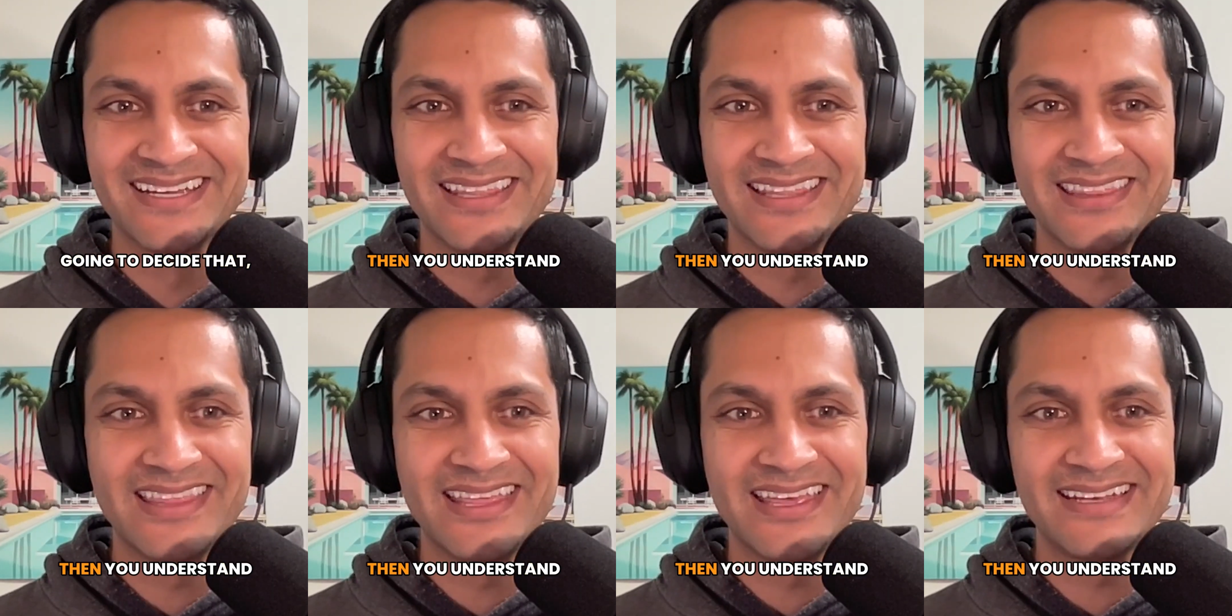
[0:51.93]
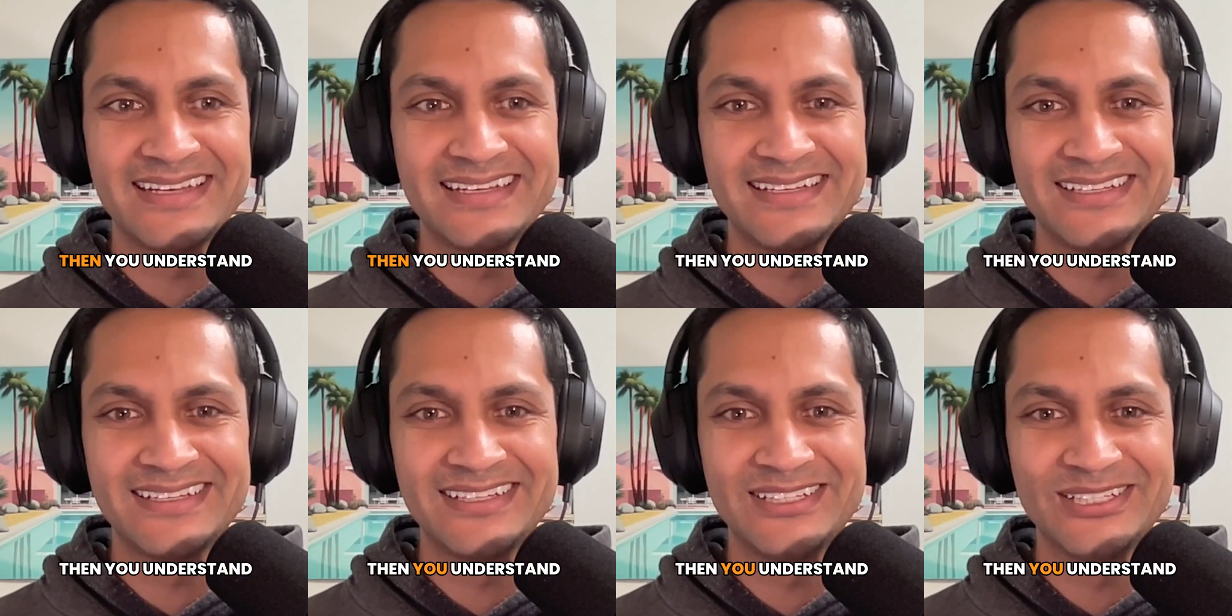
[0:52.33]

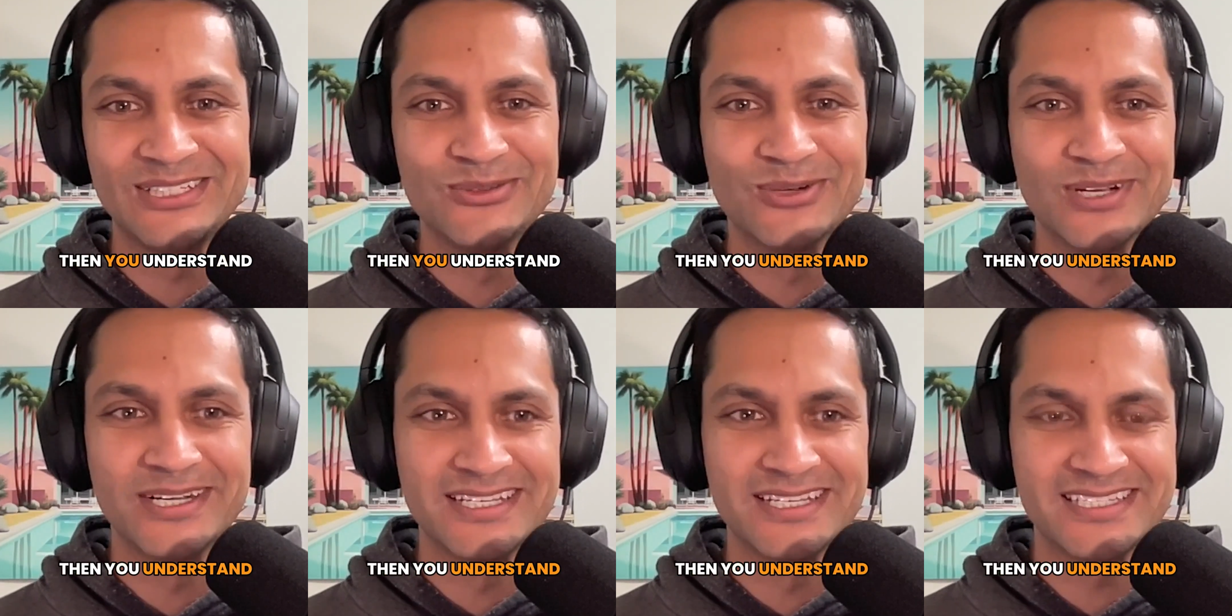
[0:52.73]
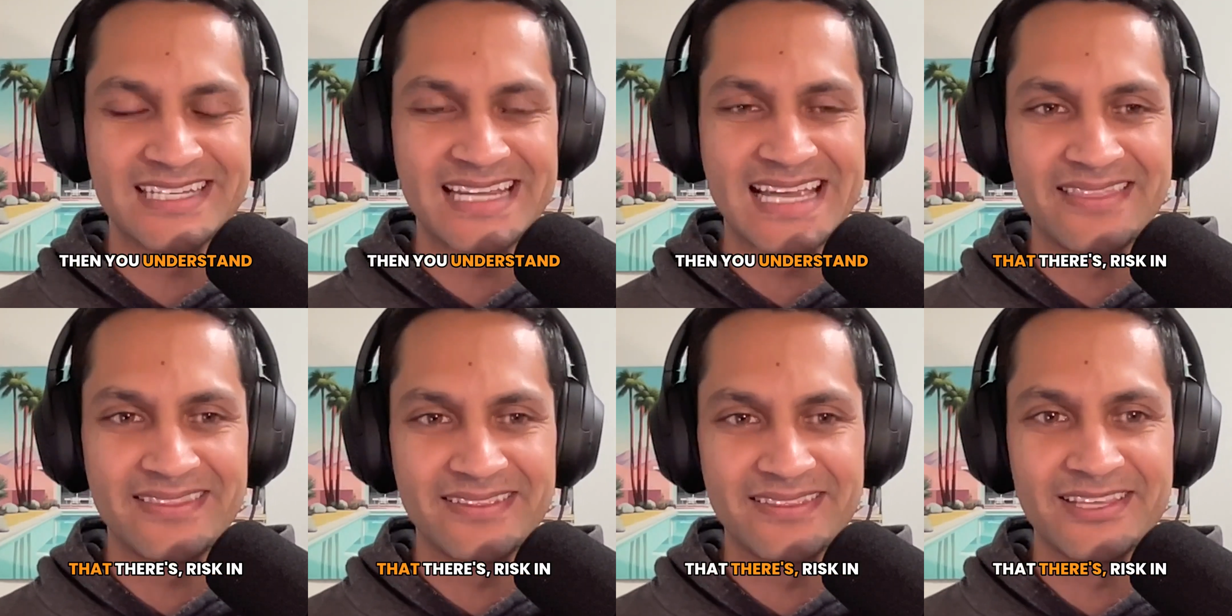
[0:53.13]
then you
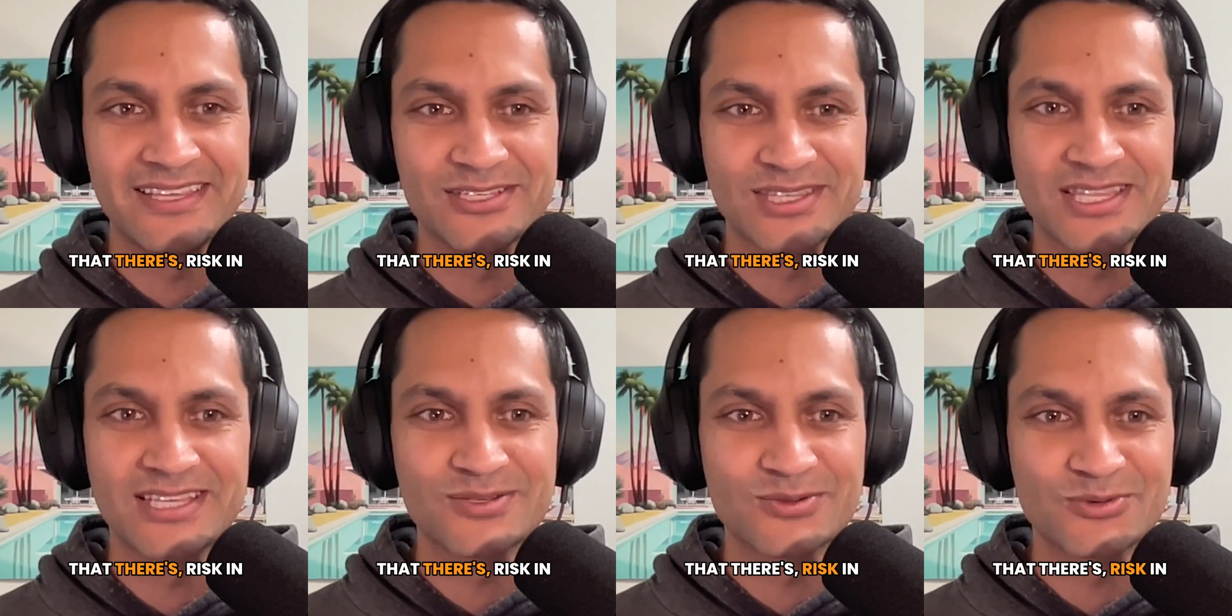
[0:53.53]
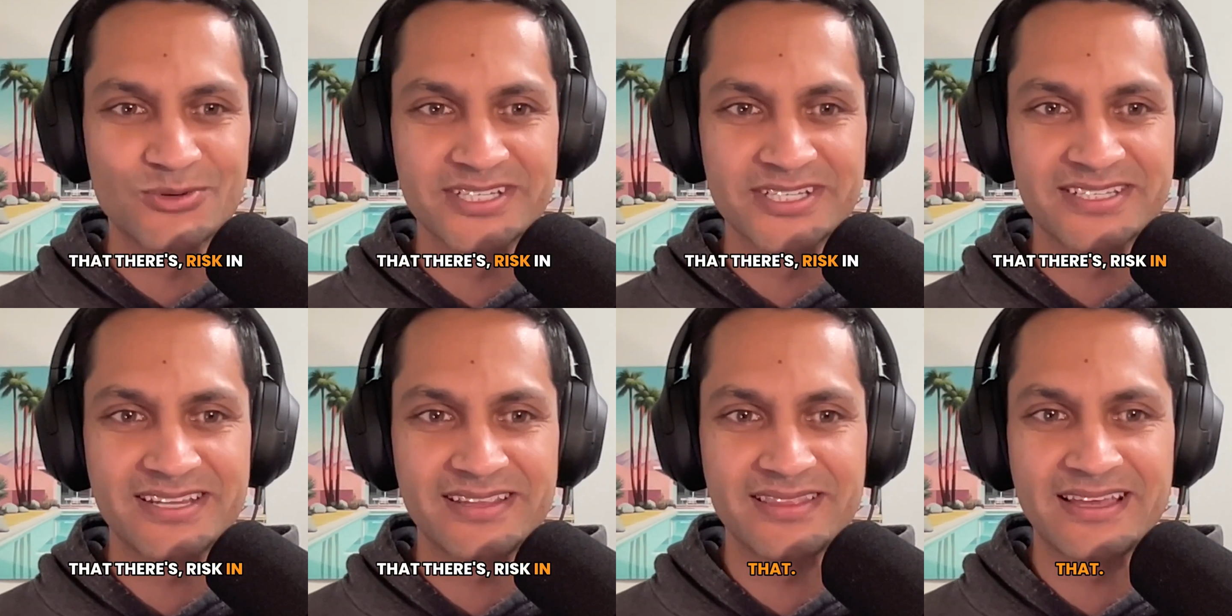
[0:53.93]
understand that there's there's
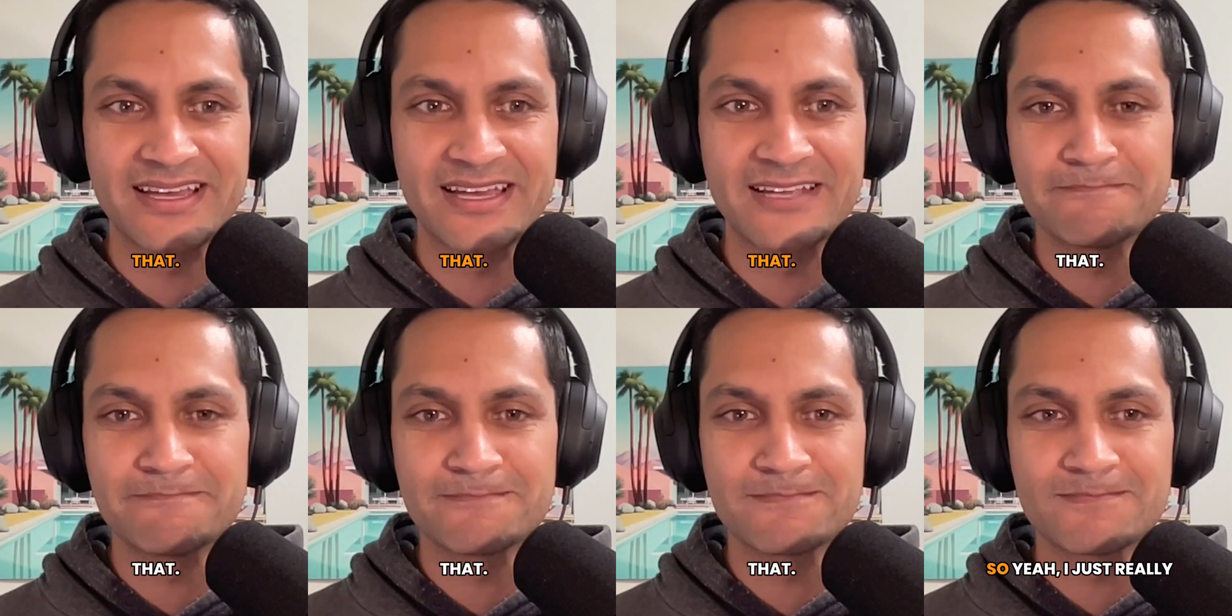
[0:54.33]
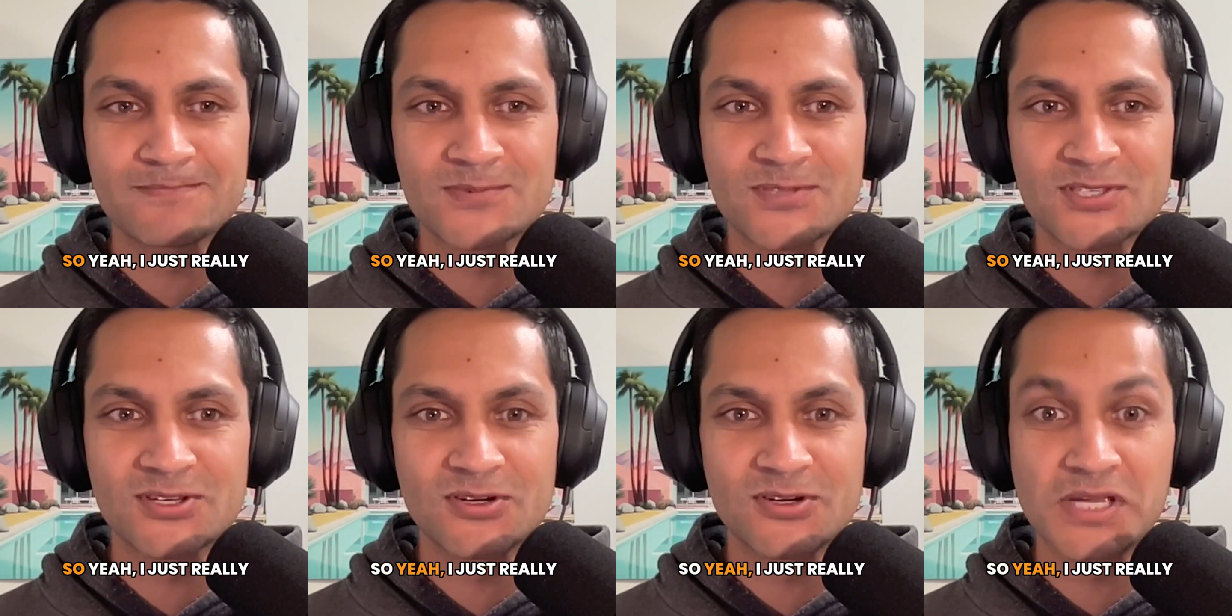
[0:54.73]
risk in that.
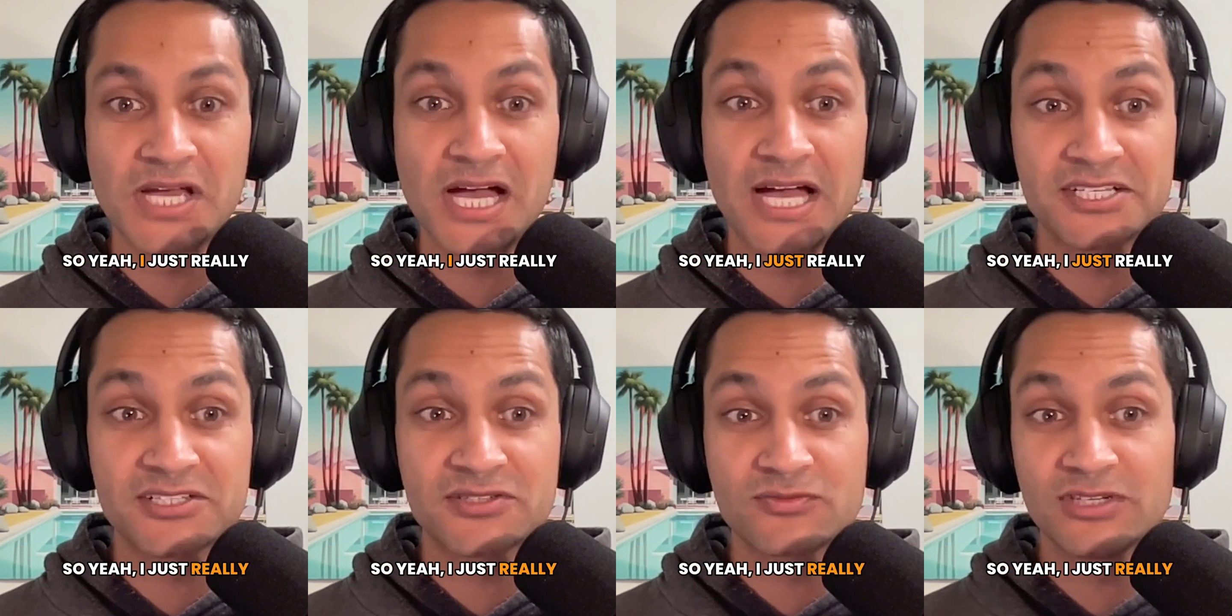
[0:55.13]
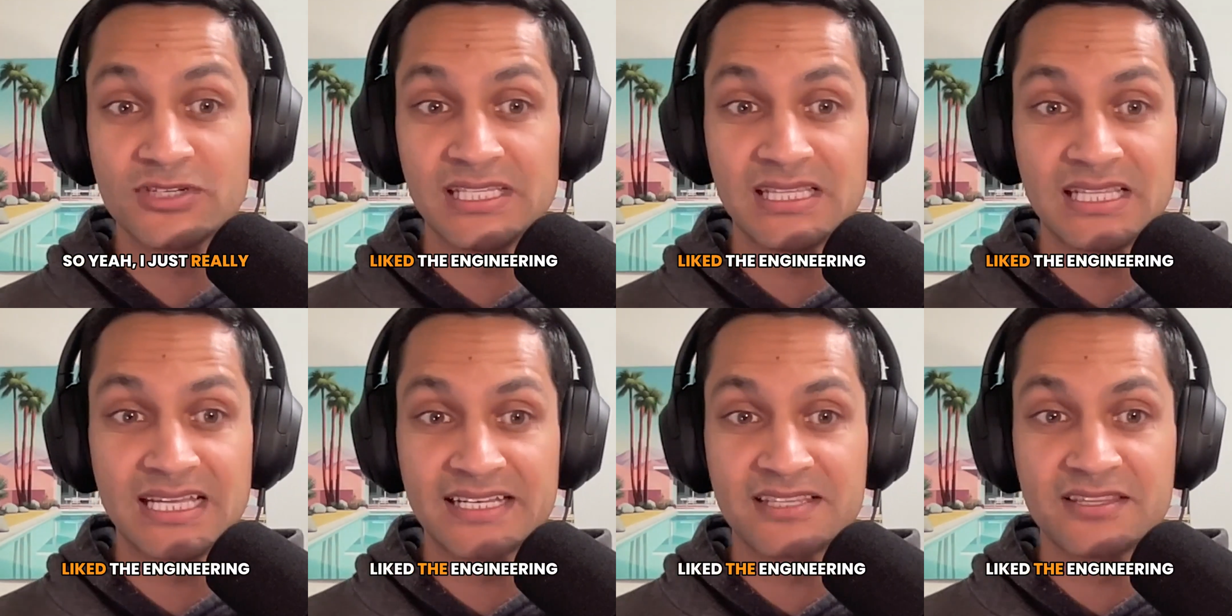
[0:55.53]
So yeah, I just
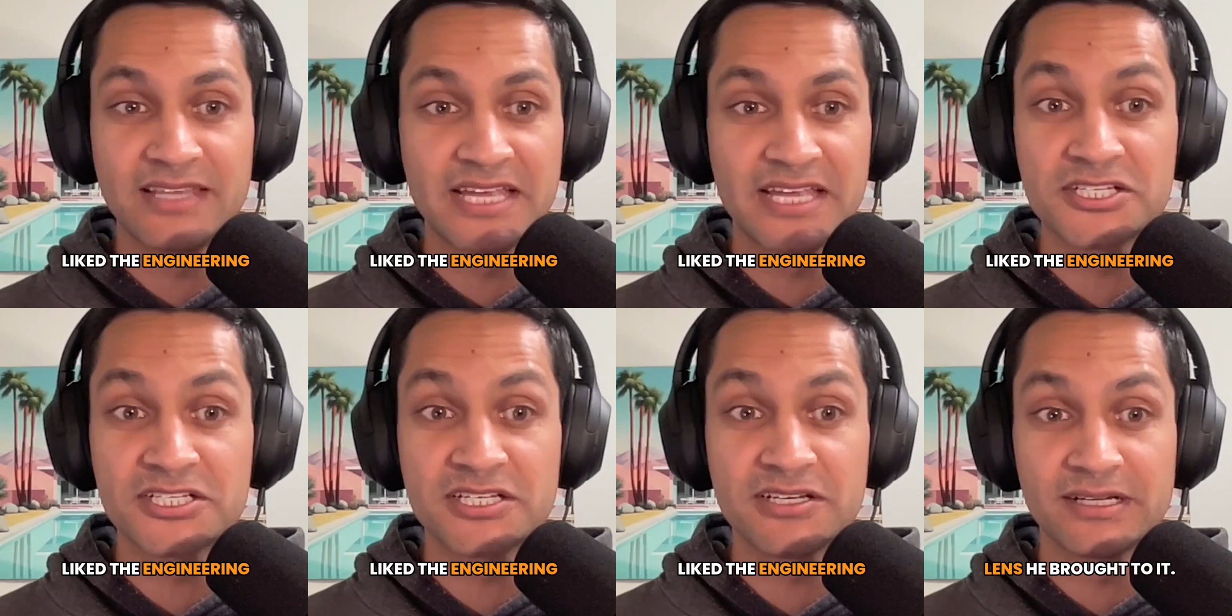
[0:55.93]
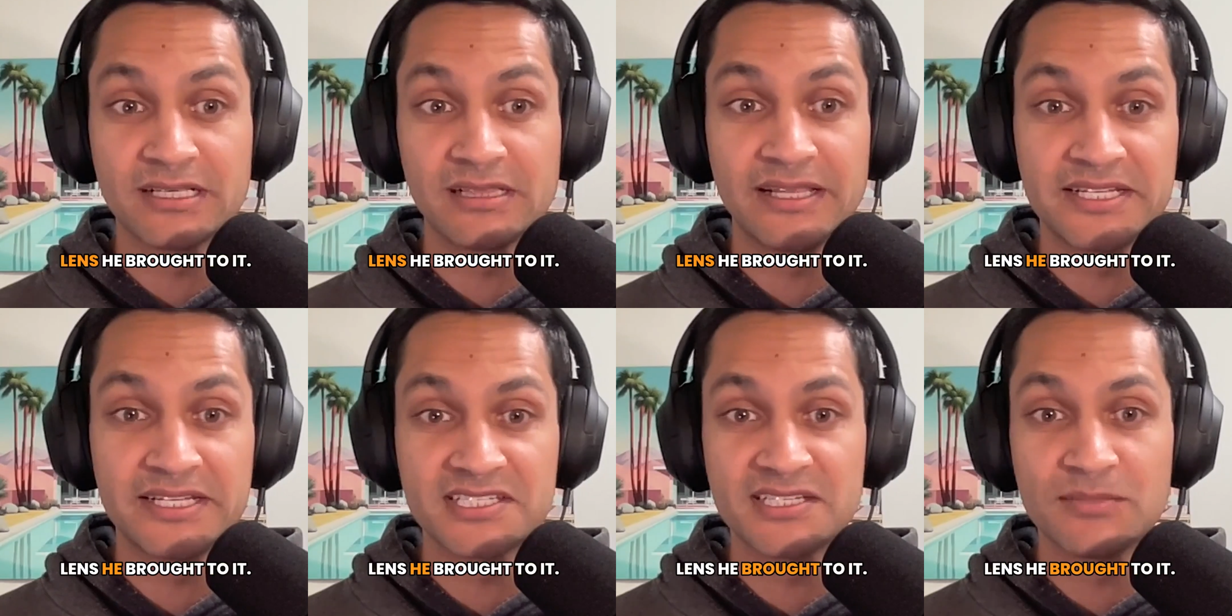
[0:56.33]
really liked the
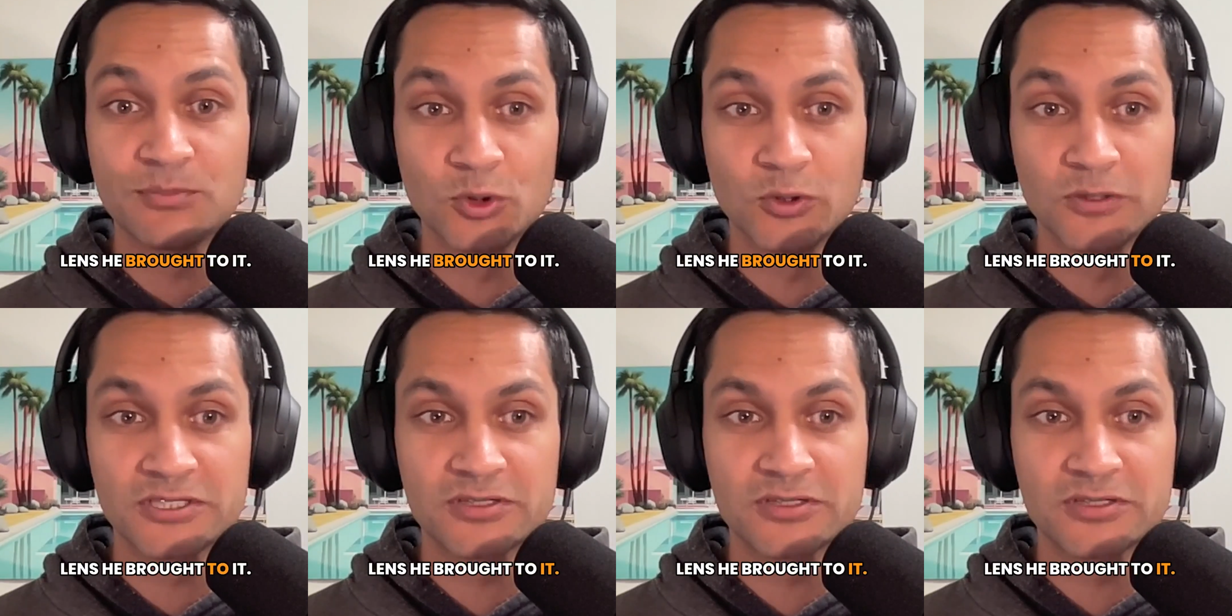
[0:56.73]
engineering lens he brought to